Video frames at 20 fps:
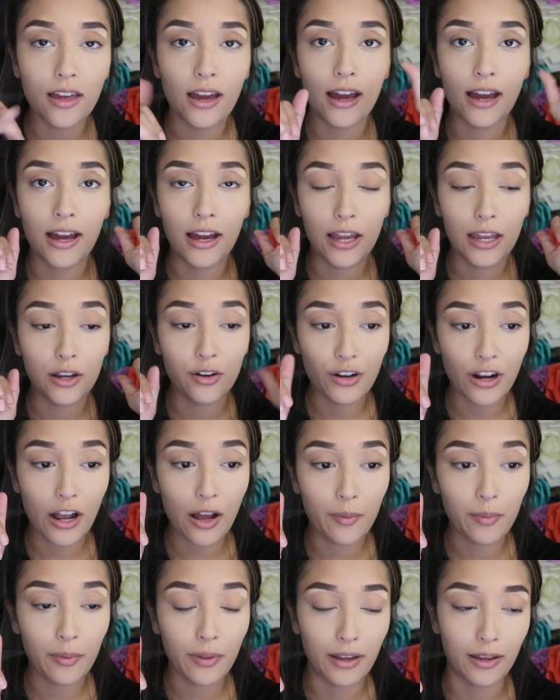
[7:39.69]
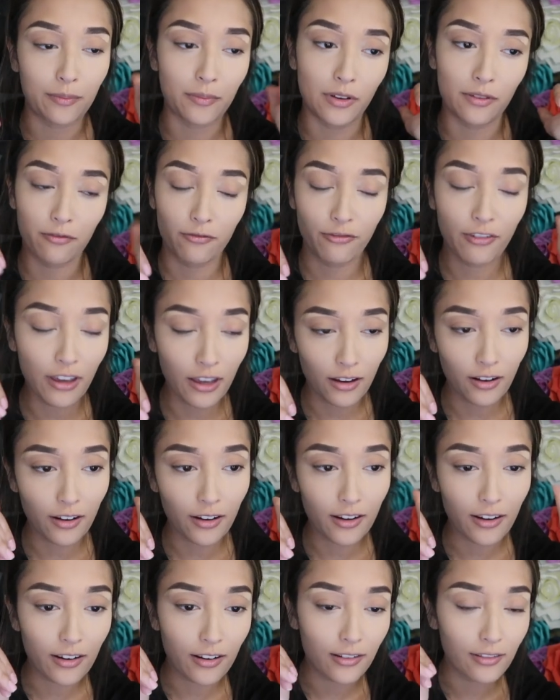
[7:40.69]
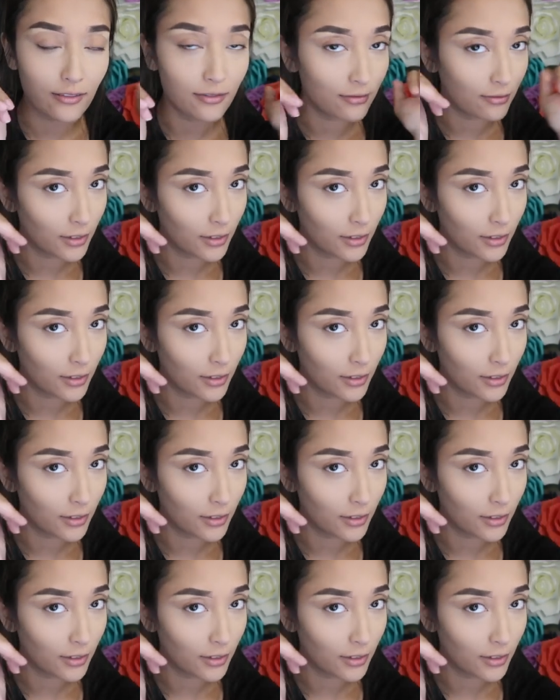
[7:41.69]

I grab like my finger,